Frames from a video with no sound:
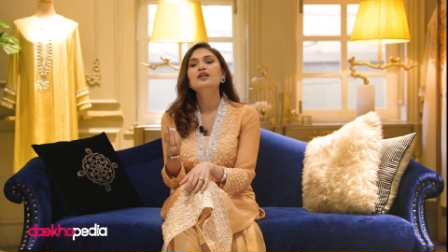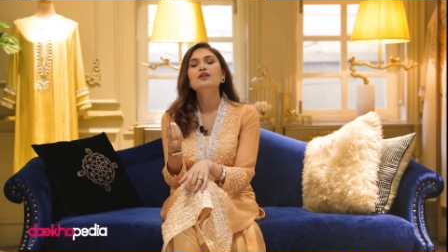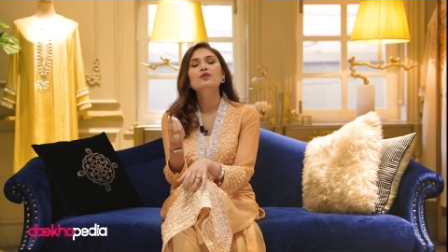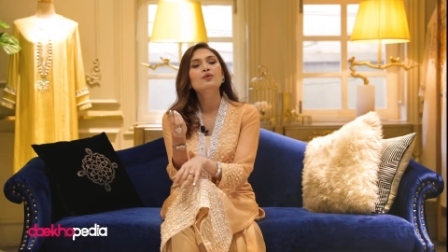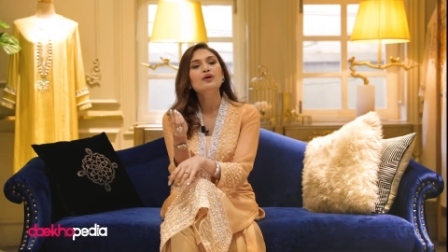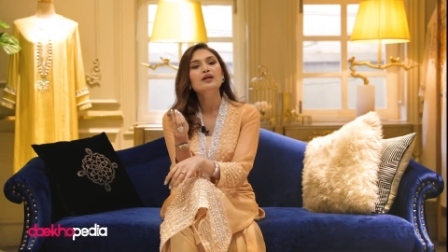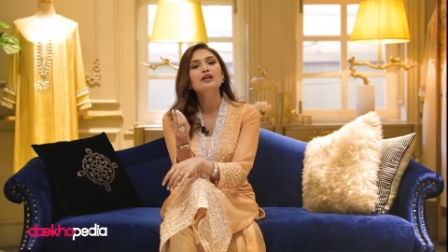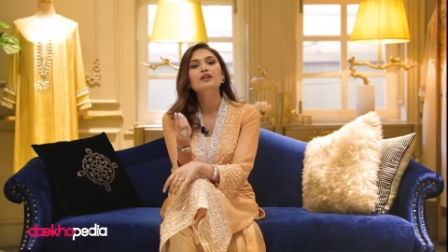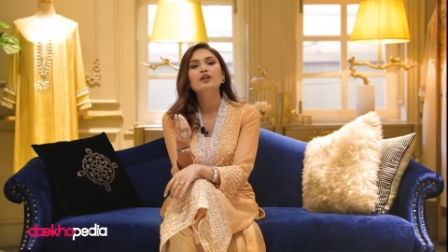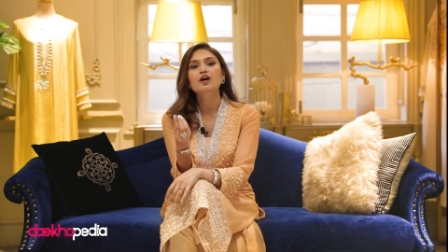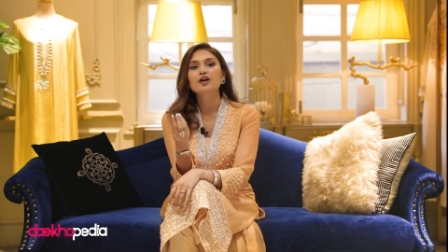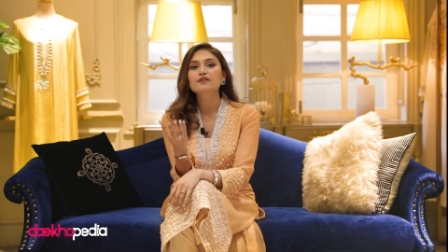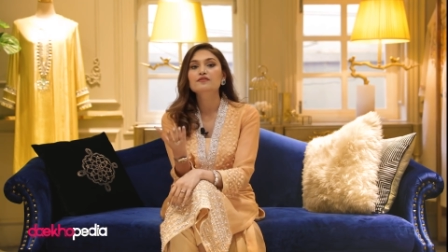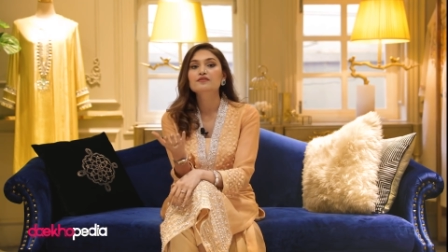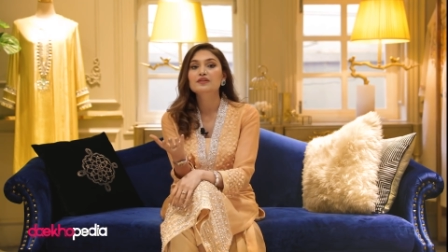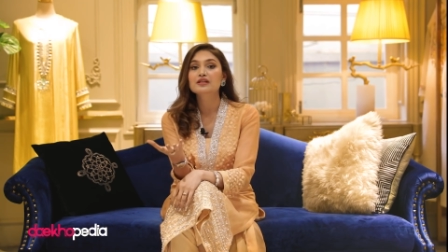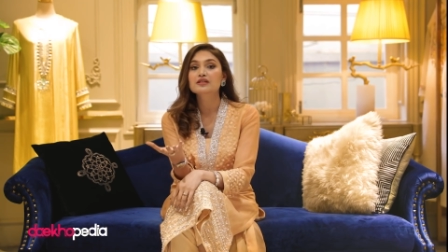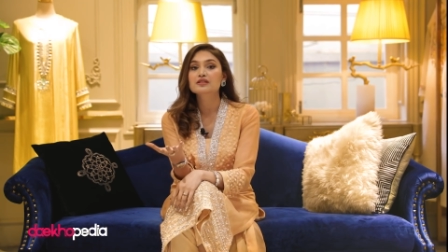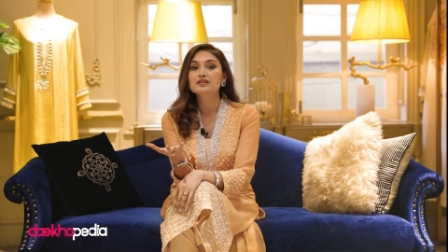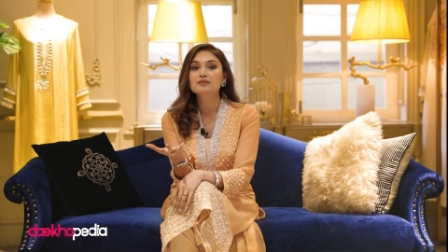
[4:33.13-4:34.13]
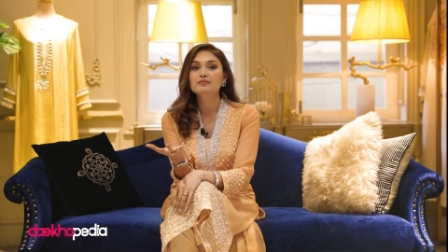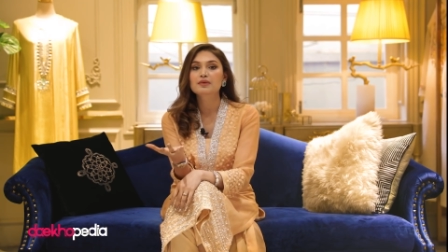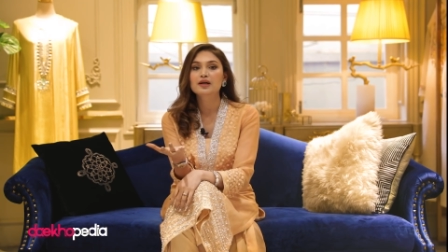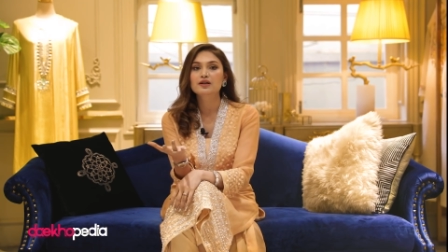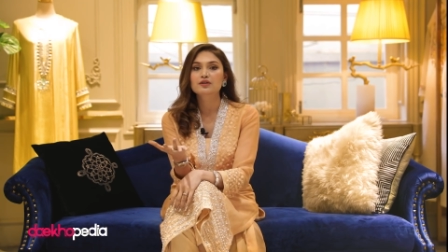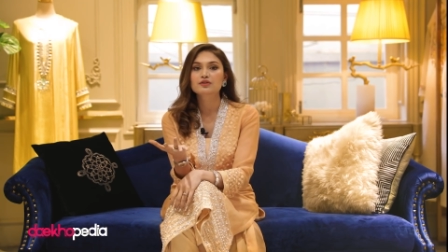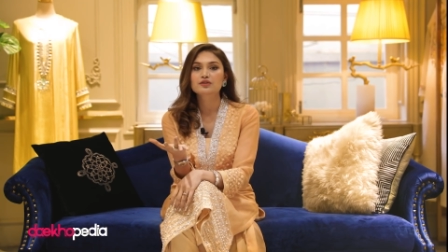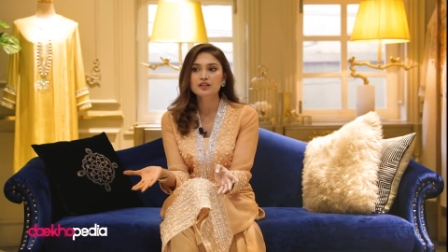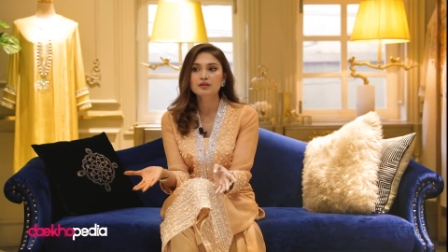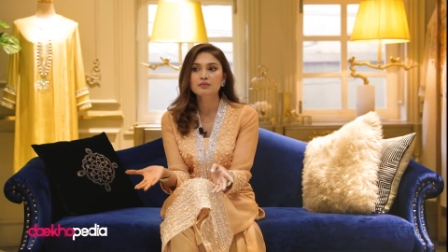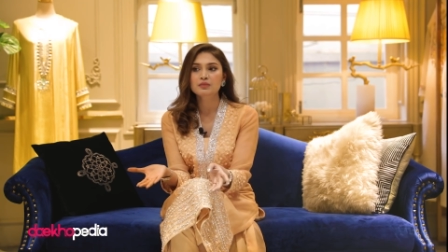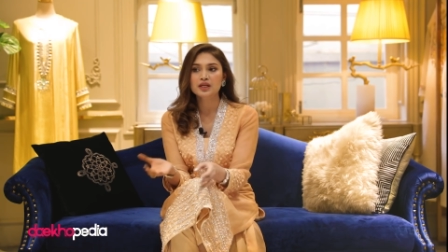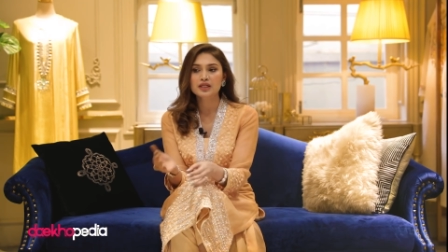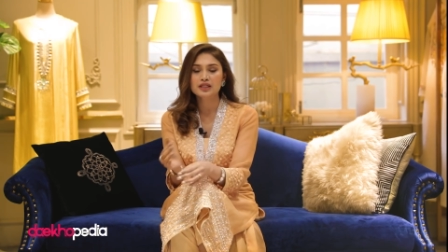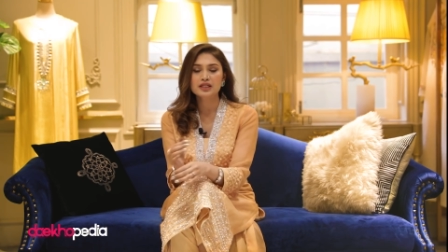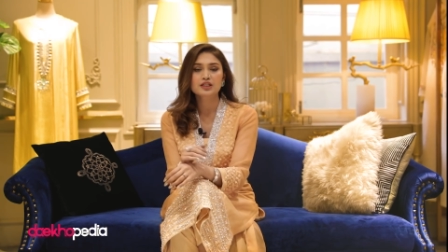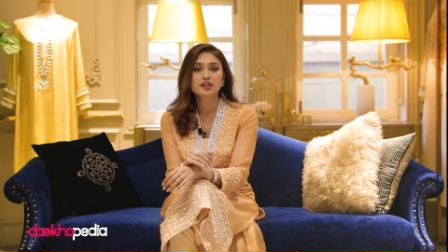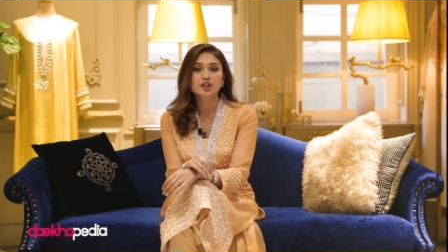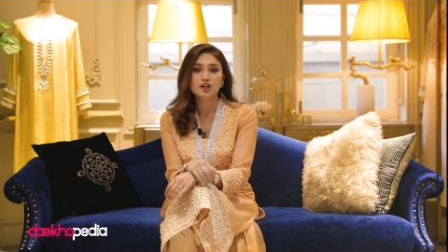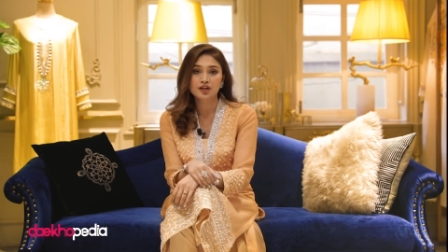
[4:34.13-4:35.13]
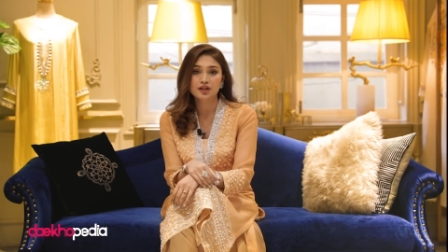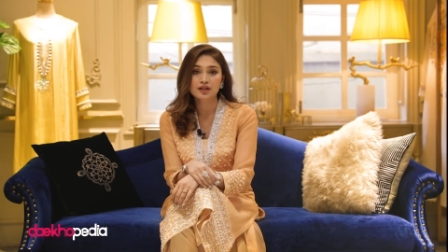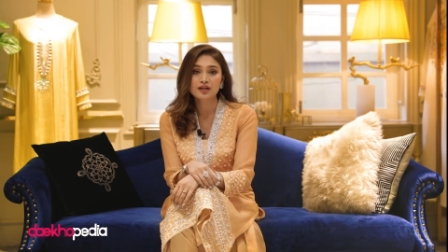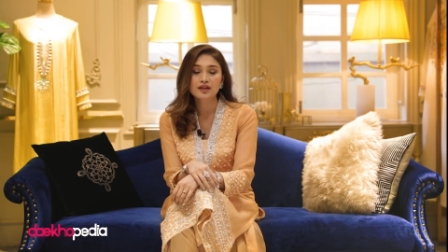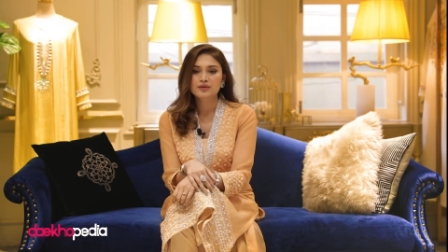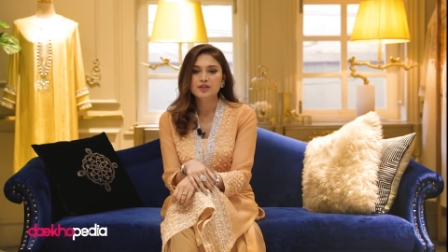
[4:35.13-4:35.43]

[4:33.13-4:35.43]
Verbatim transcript: knowing a lot of things about the market here.